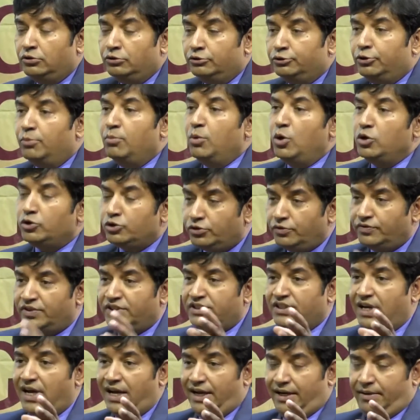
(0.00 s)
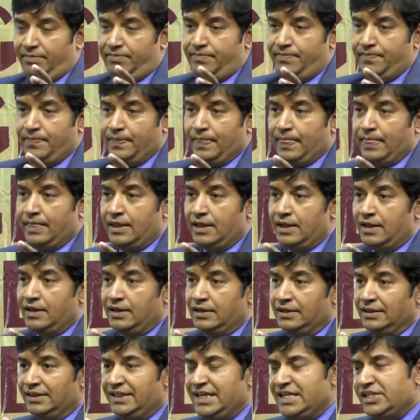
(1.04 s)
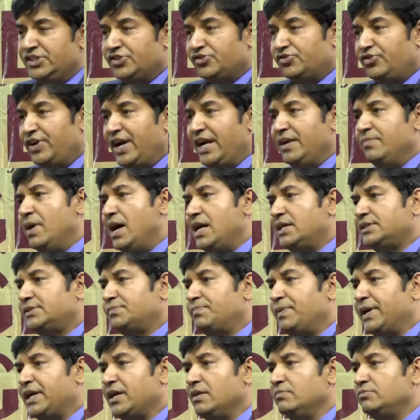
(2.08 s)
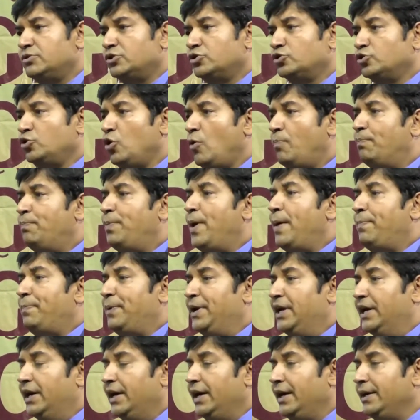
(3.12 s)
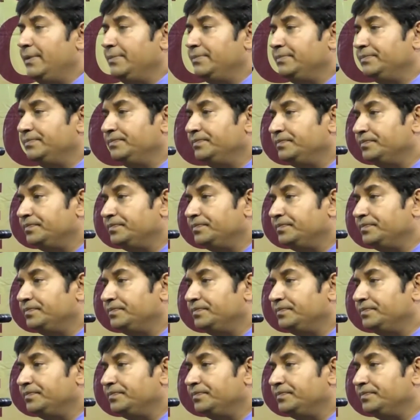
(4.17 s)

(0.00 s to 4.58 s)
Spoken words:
So most of the time, these trademarks become so popular